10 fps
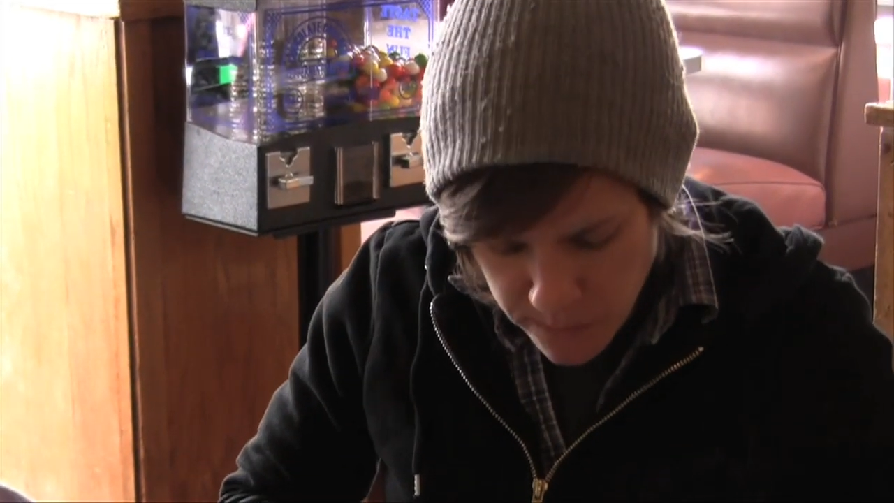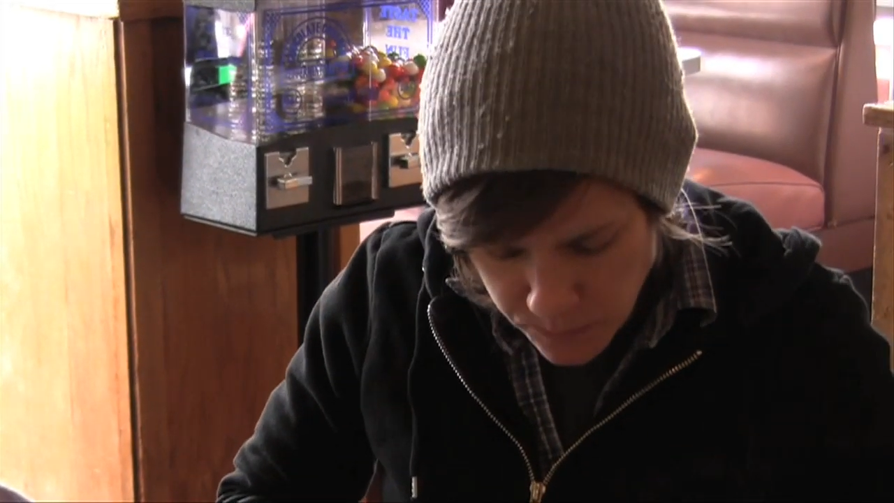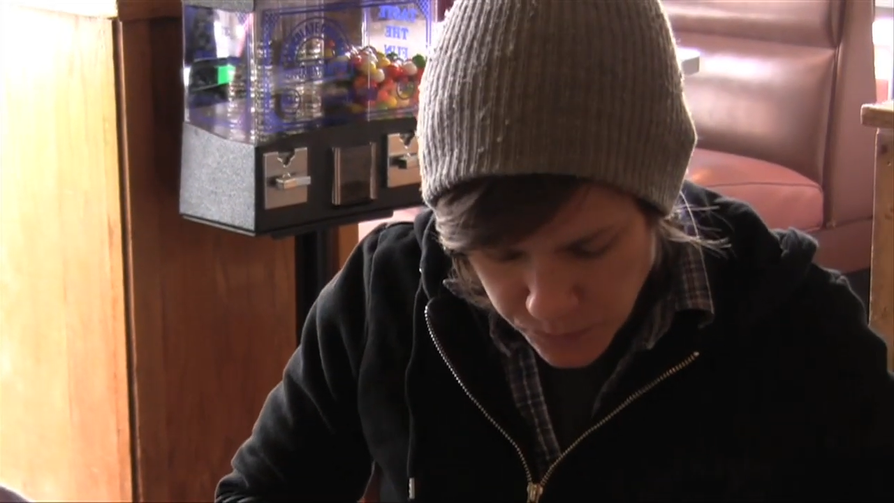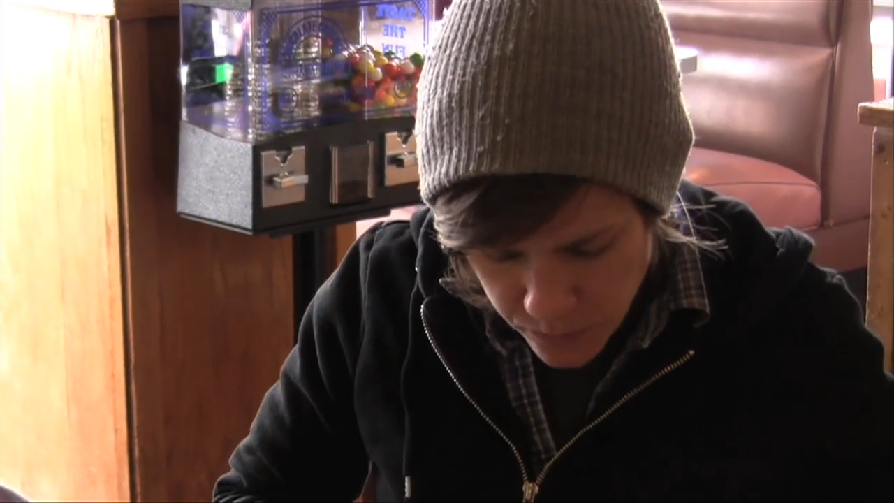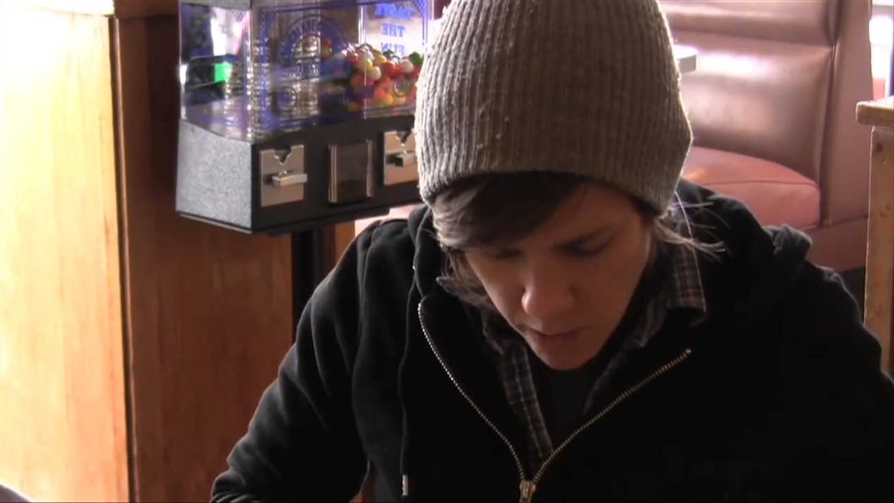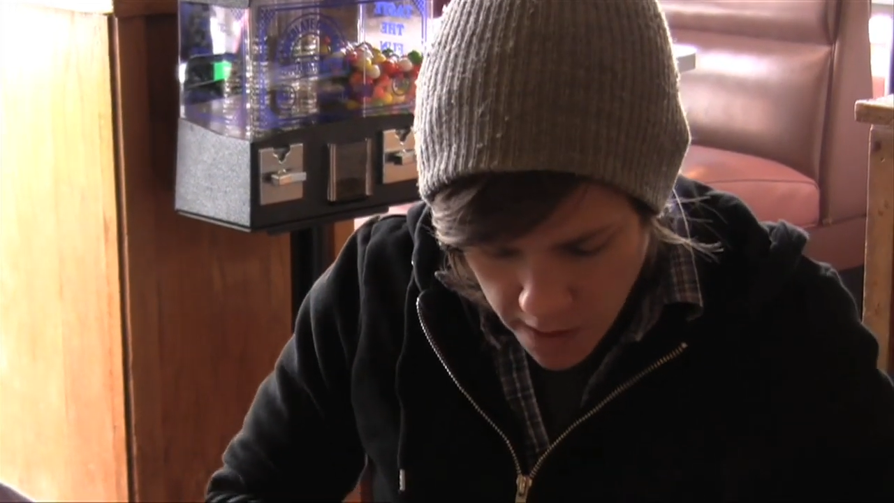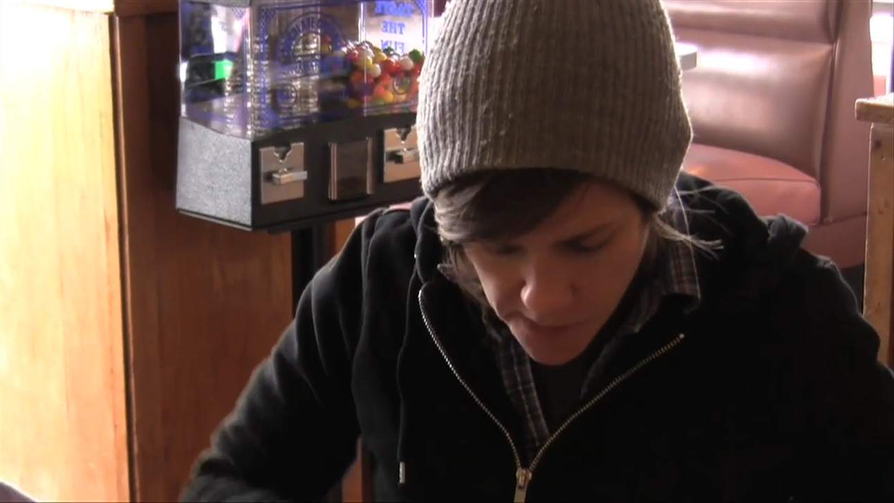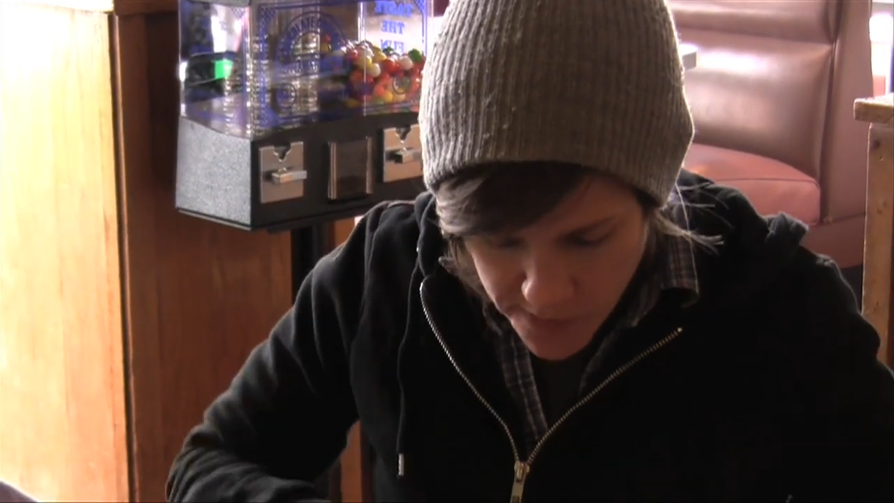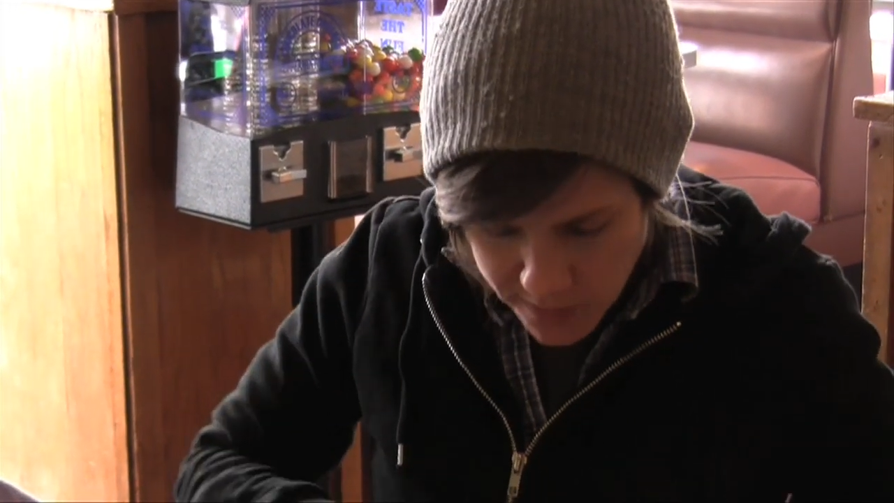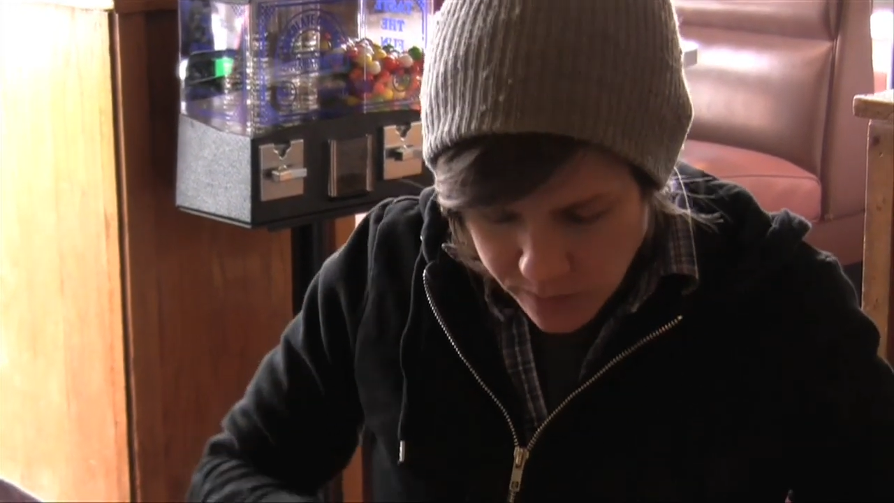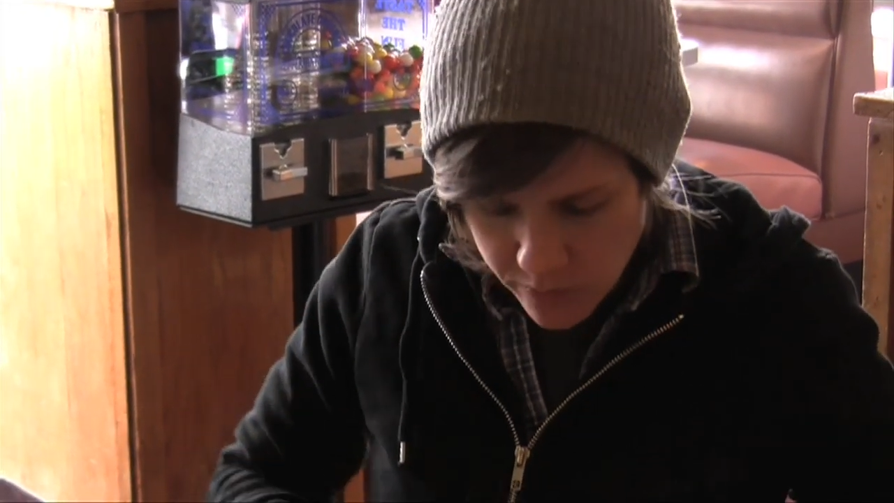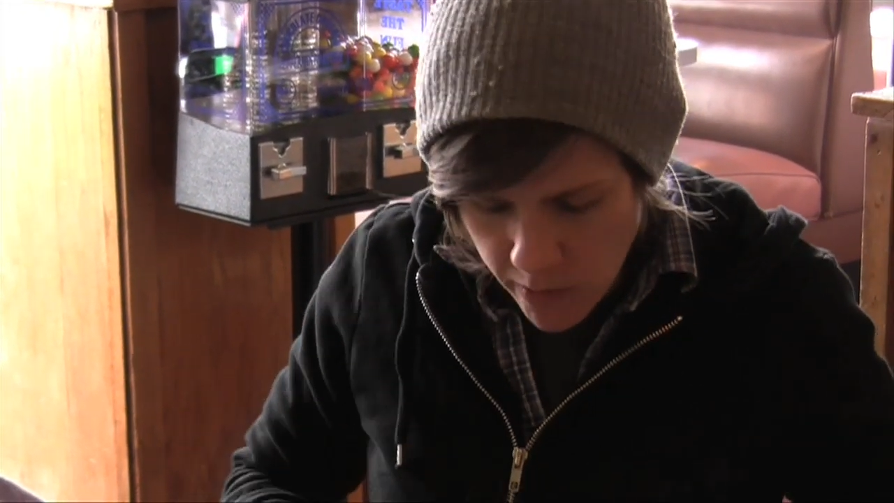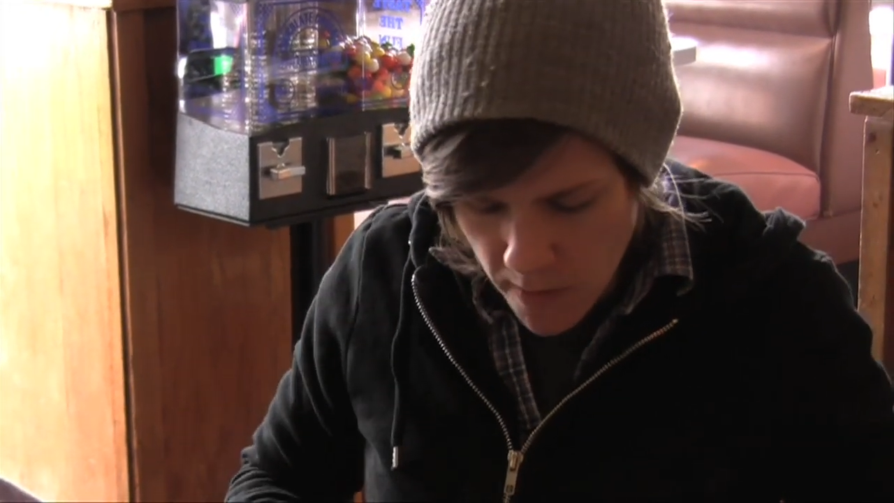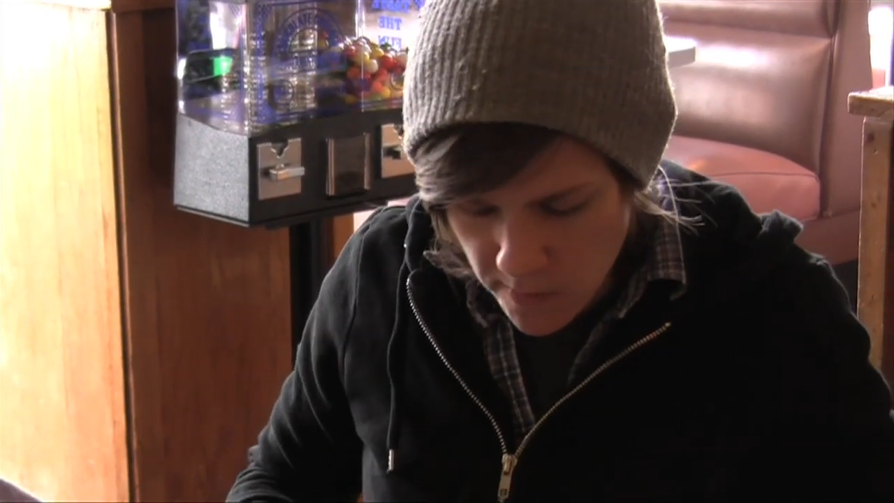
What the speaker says: And these are people that, like,